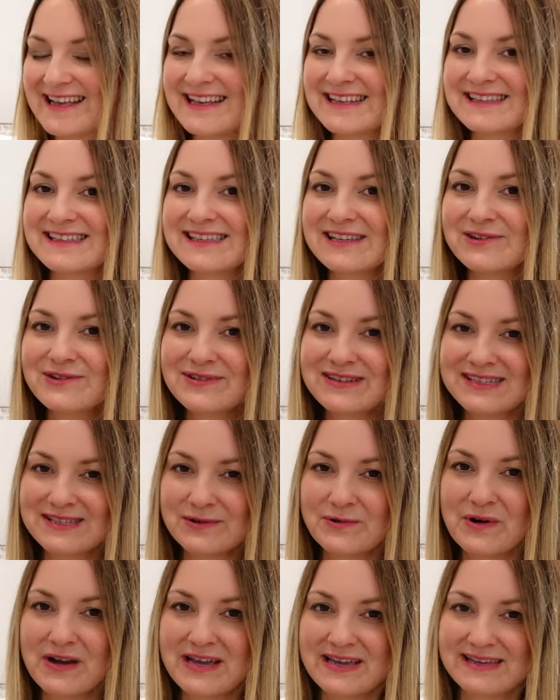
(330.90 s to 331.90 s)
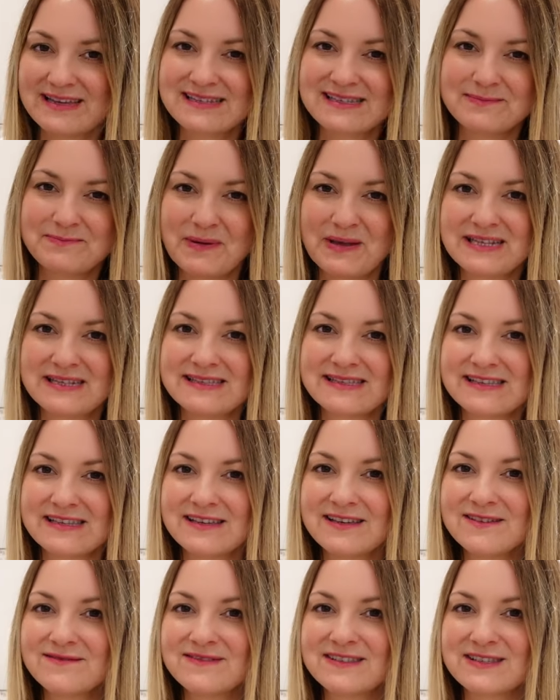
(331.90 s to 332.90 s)
silk is quite
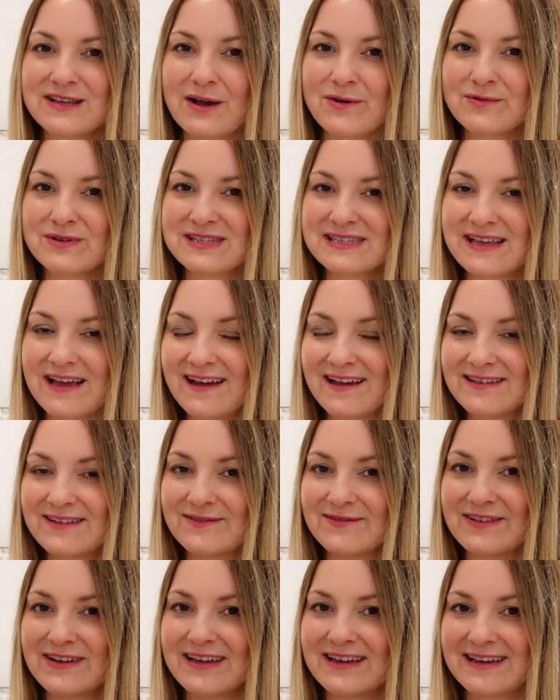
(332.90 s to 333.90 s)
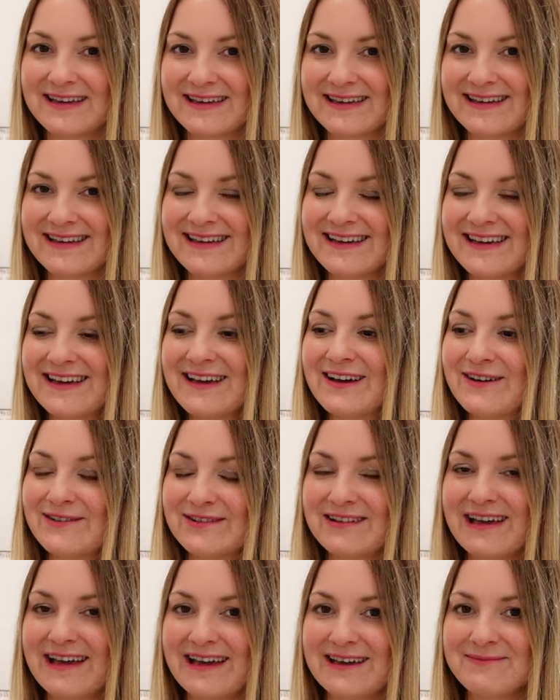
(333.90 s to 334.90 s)
expensive, so I was kind of like,
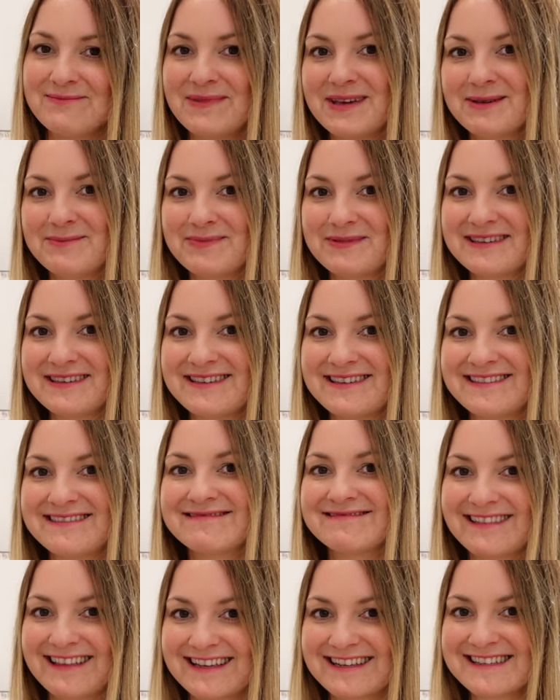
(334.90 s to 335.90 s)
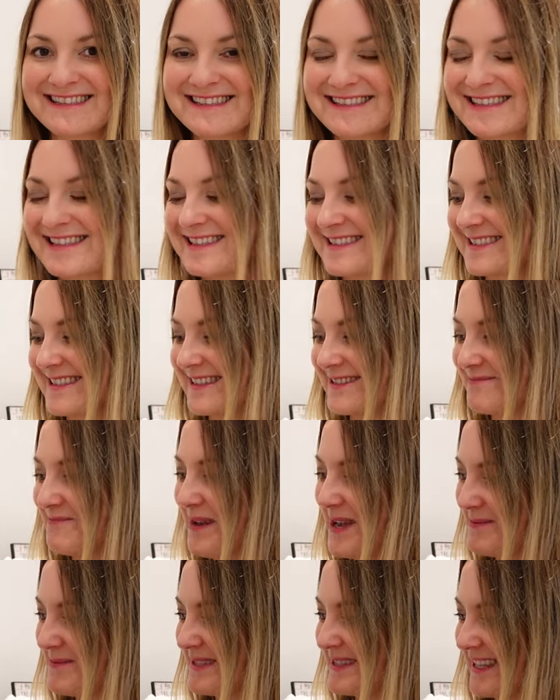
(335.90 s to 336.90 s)
okay, maybe next
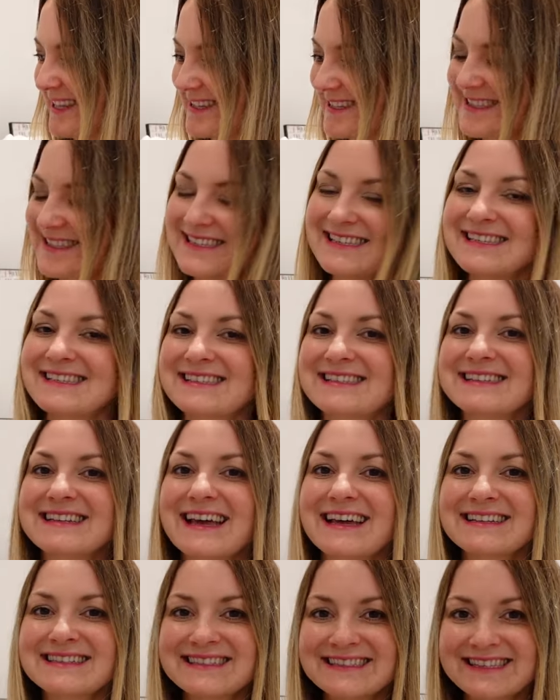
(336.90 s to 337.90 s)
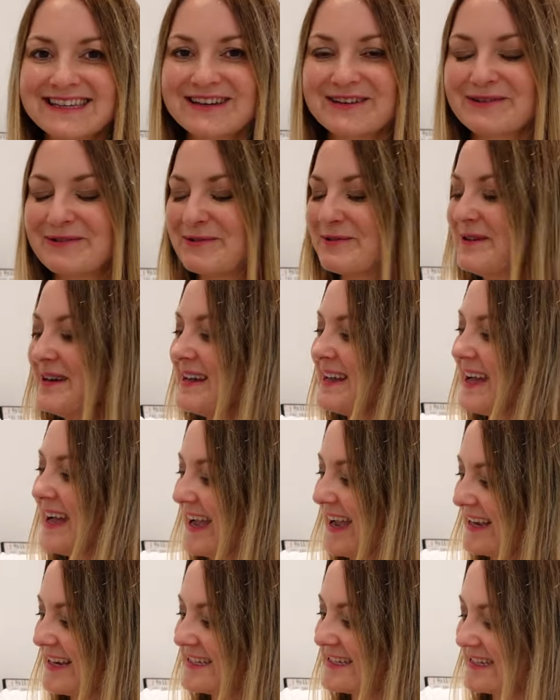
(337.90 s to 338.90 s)
season, until
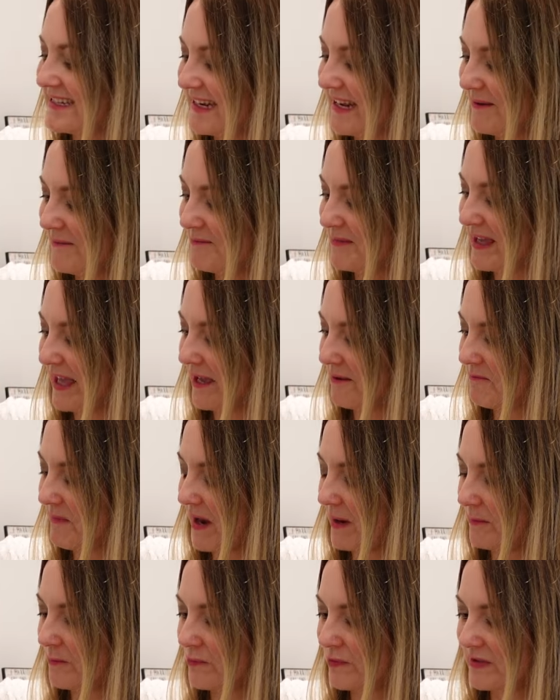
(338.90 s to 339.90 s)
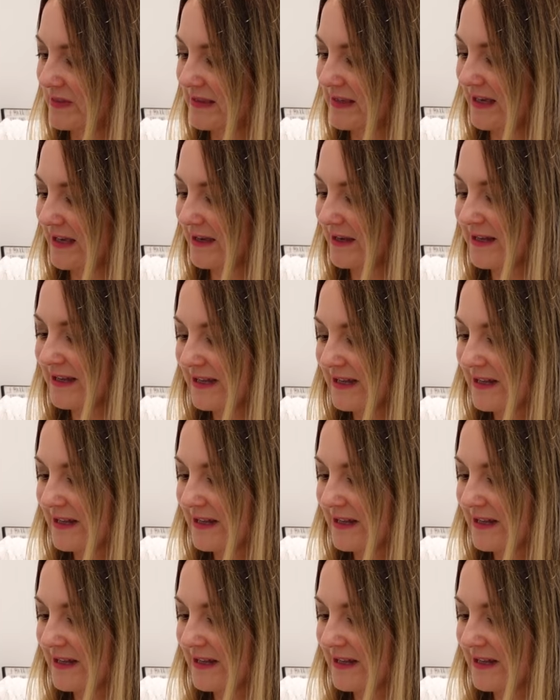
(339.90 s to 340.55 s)
H&M came up with the